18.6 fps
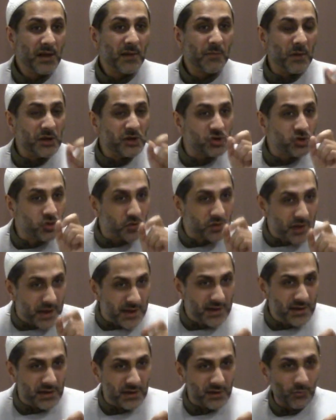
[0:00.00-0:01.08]
But
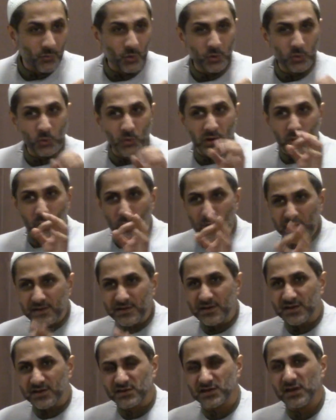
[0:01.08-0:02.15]
today, what we
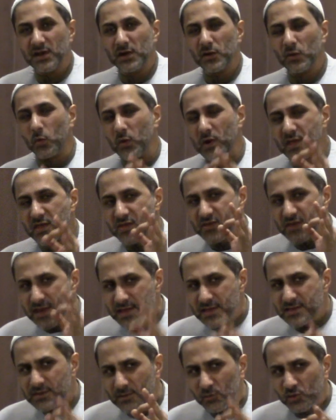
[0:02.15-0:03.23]
witness
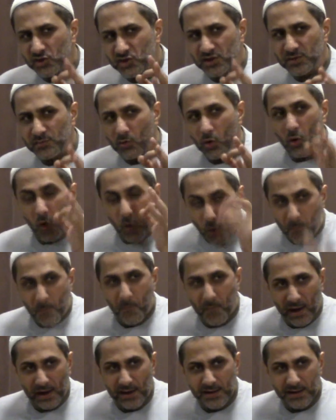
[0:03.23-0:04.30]
within the Muslim
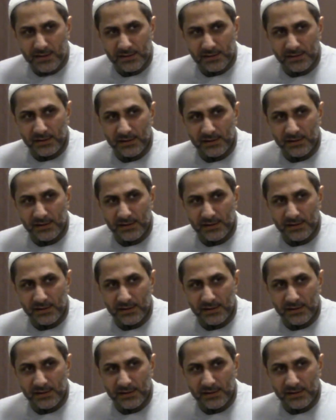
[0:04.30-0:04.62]
Ummah